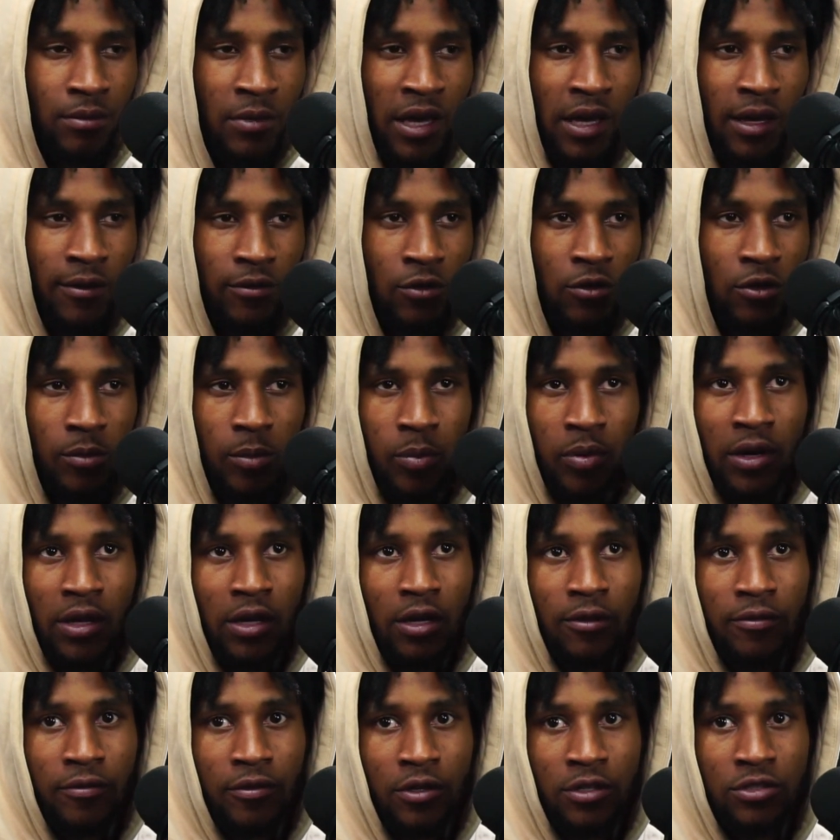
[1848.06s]
man, if you're a
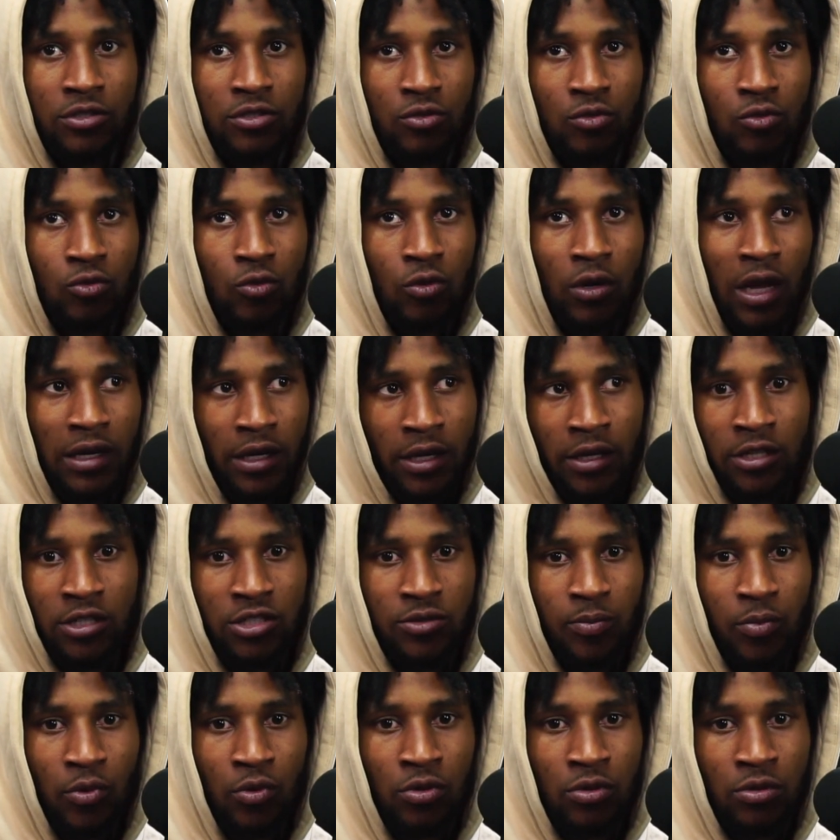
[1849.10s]
player for this school, like
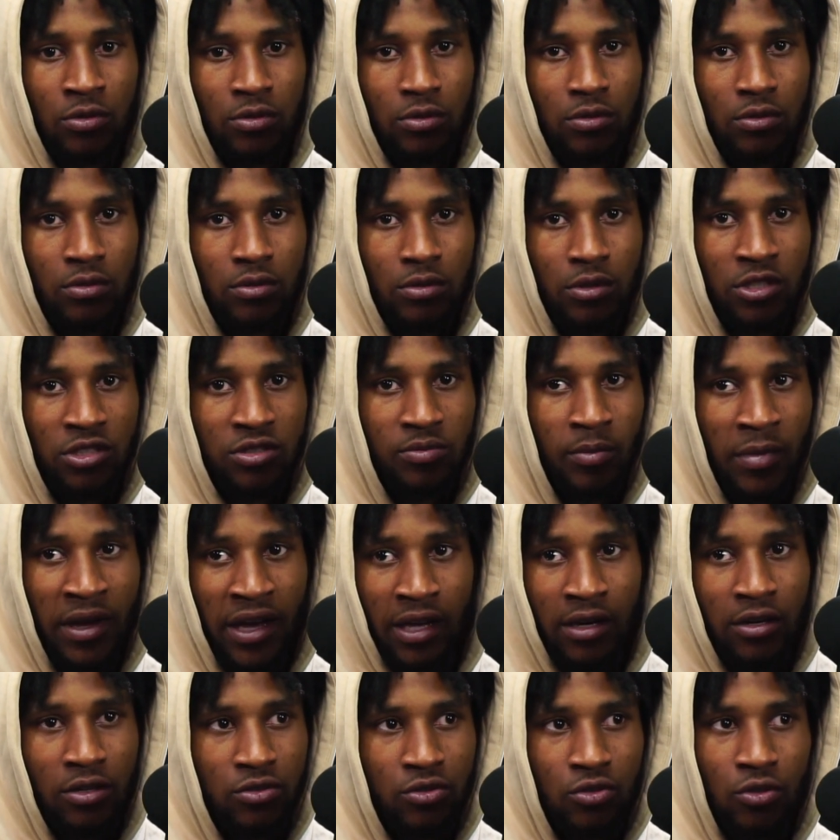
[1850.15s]
any sport, it's
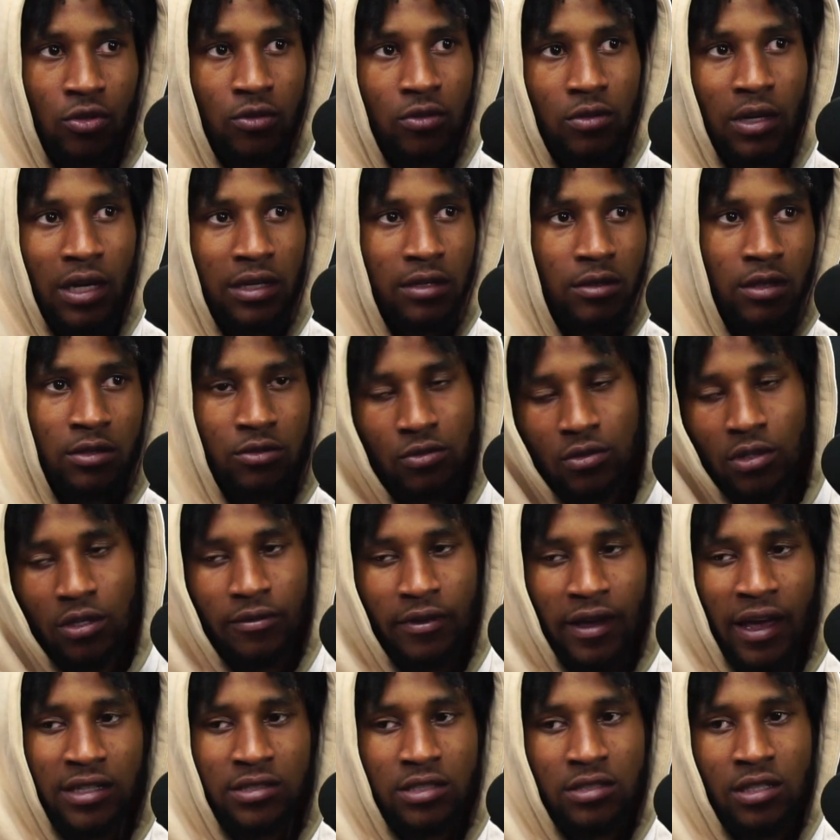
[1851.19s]
mandatory, like that you
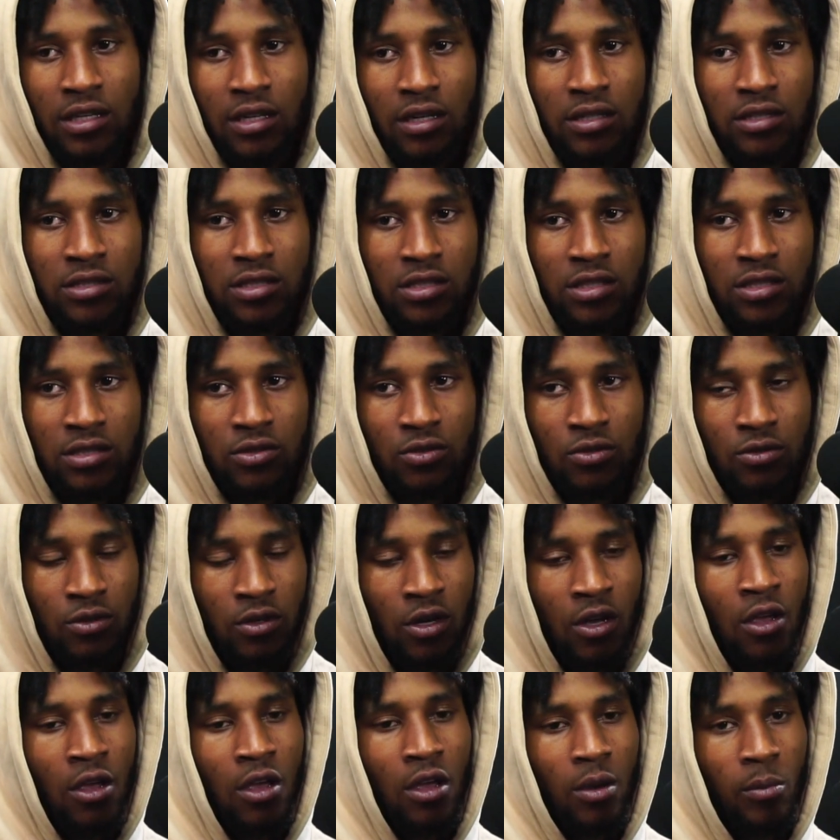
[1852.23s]
get vaccinated and shit. So
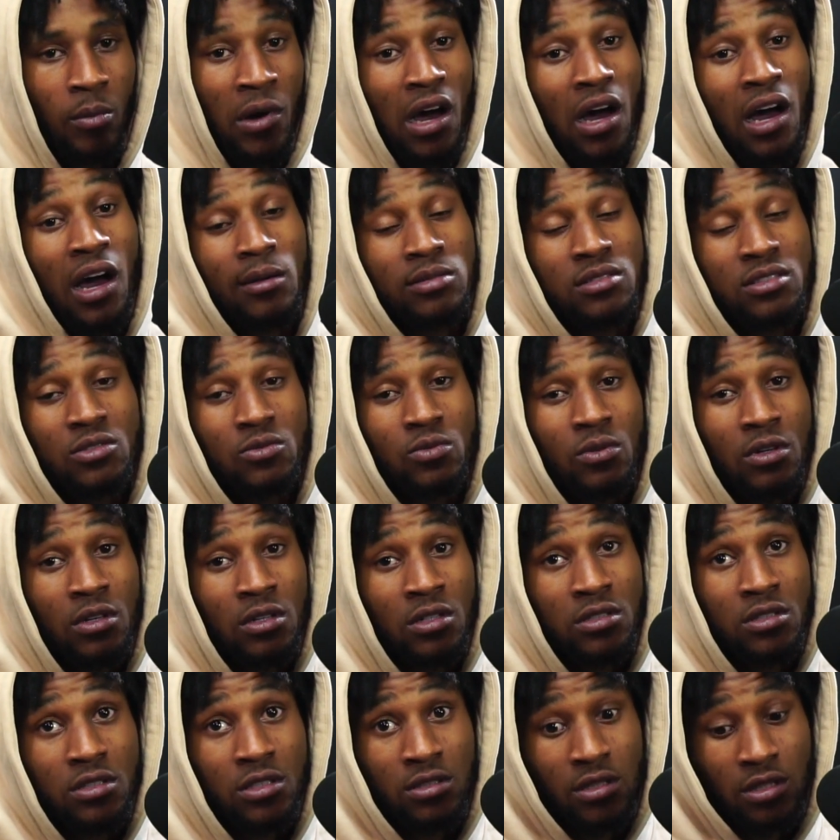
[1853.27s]
my options
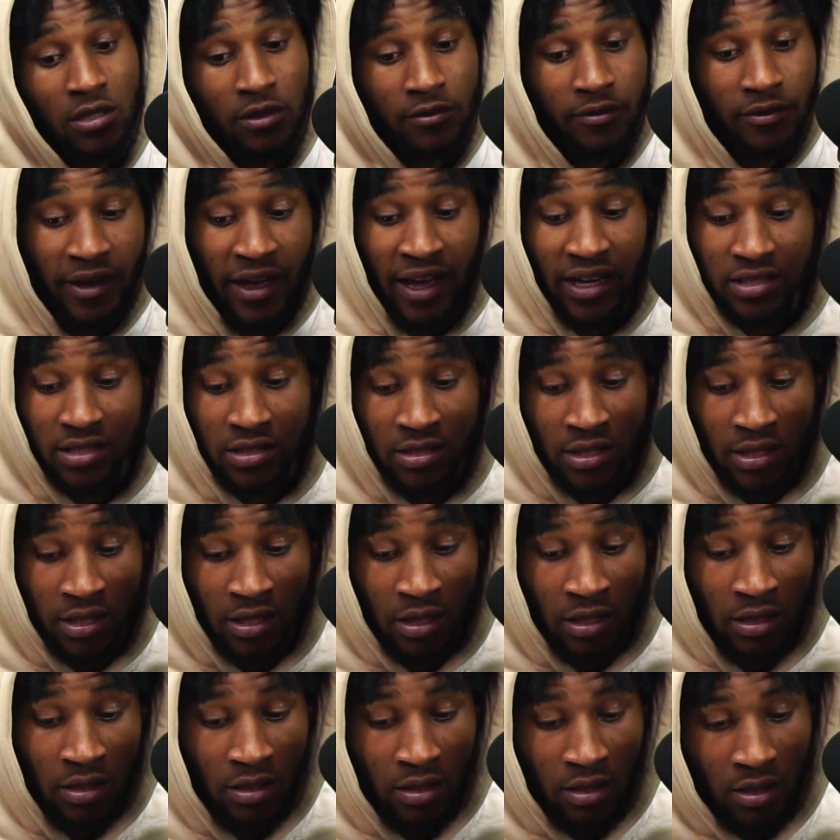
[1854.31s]
was either get
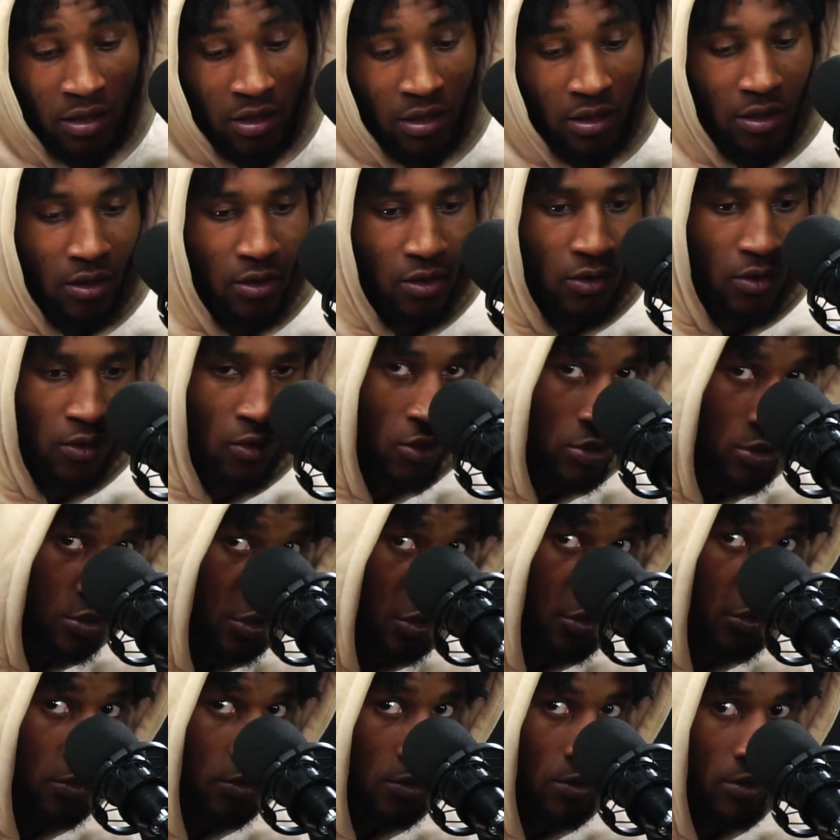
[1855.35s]
vaccinated or
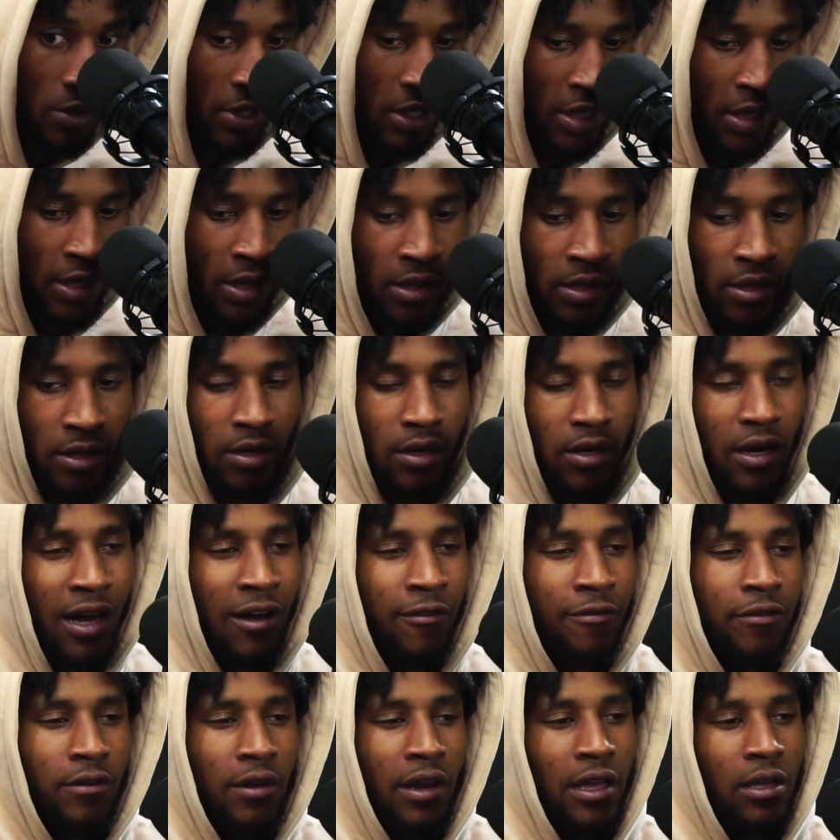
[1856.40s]
don't. And
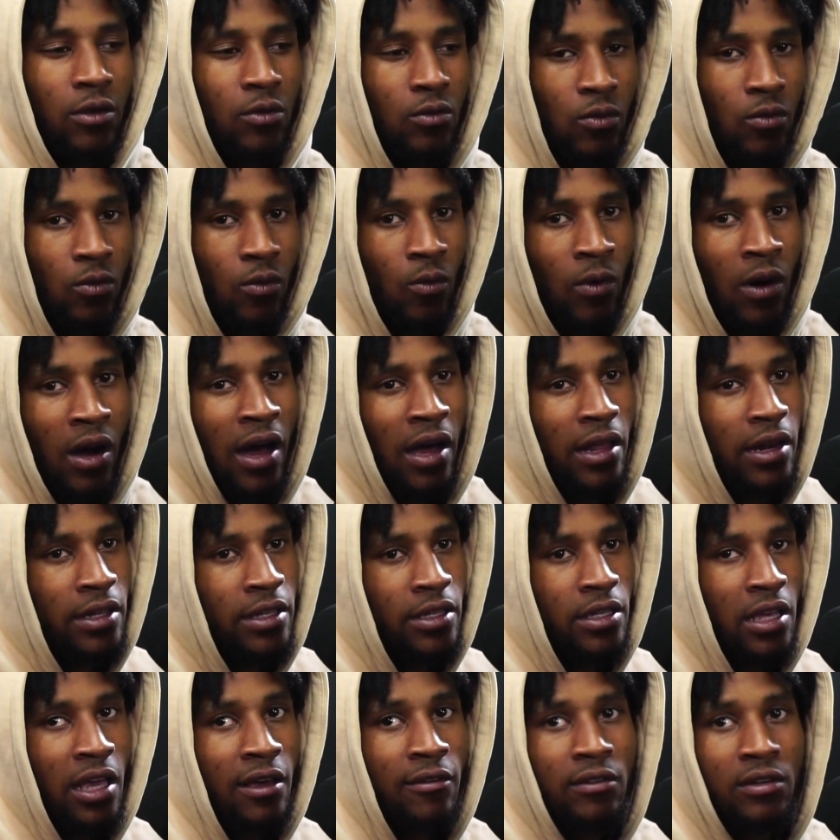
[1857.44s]
I feel like why I
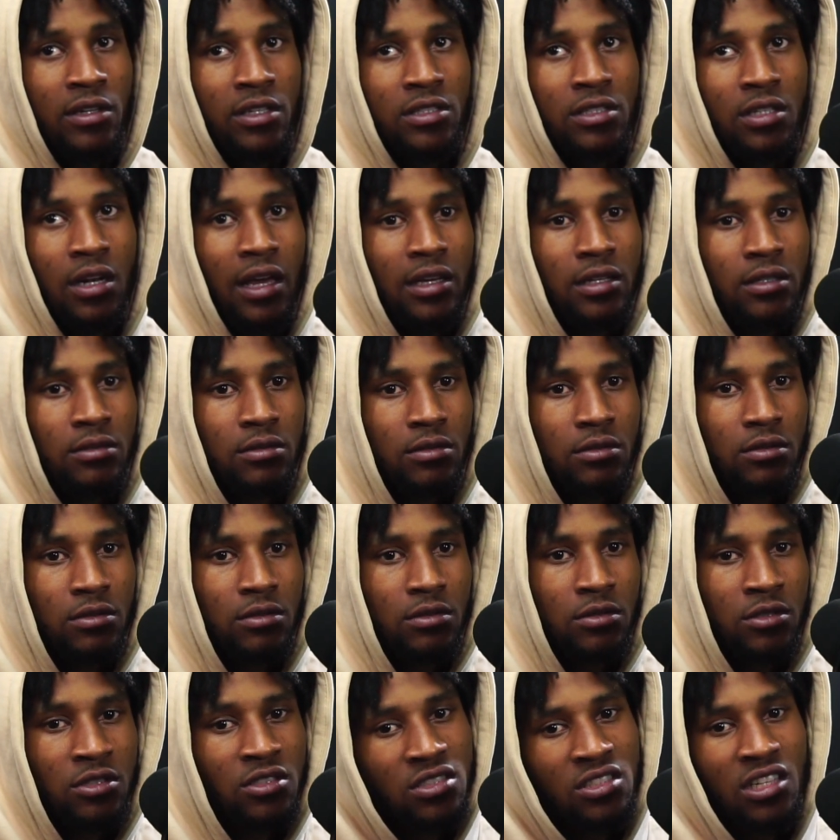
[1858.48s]
lean heavily to like
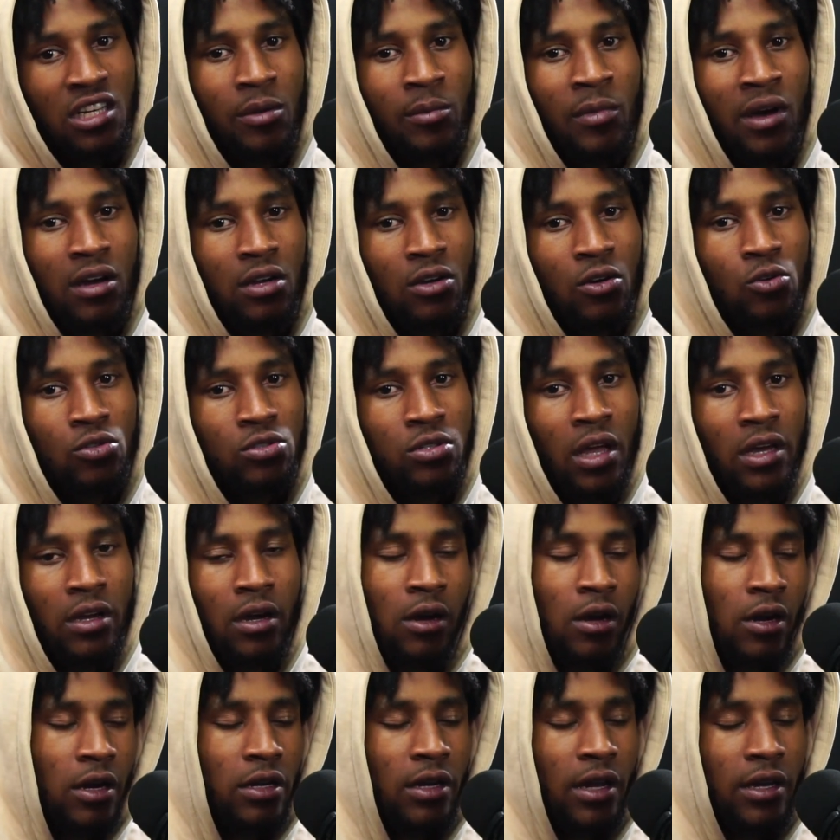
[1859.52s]
just telling my coach
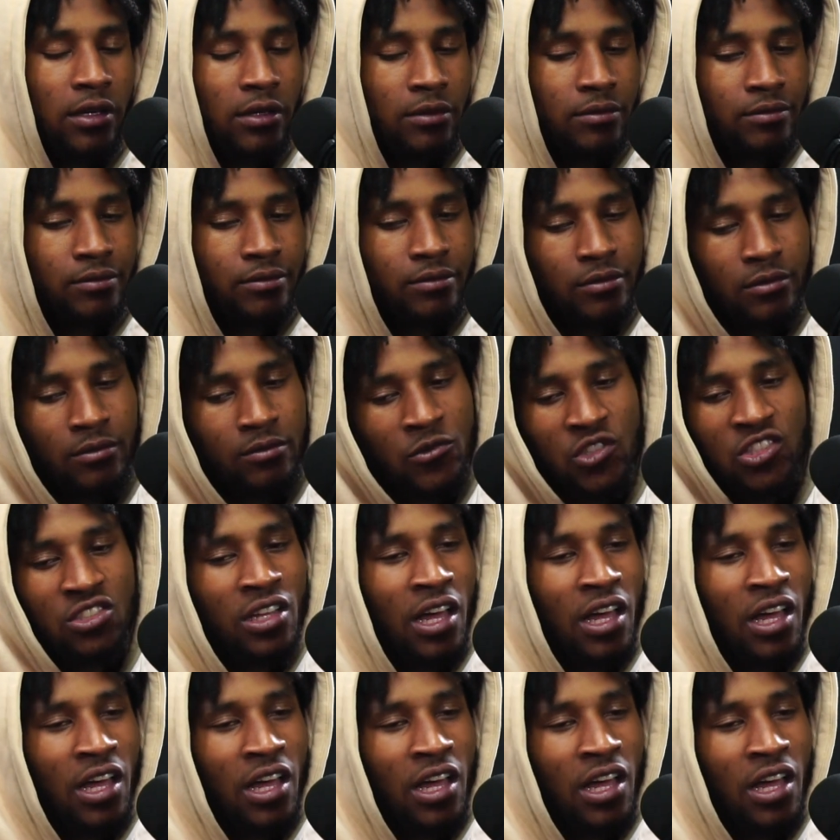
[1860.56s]
like, all right, like I'm